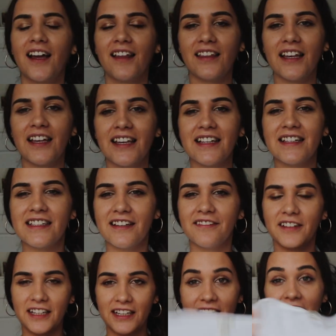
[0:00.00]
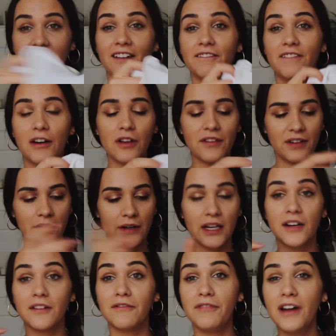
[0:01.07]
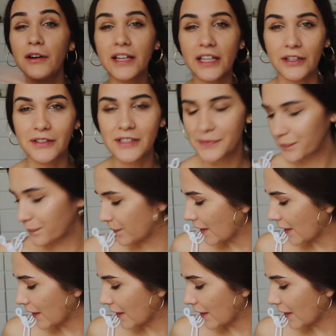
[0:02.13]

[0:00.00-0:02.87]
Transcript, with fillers: I think it's definitely very, very cute.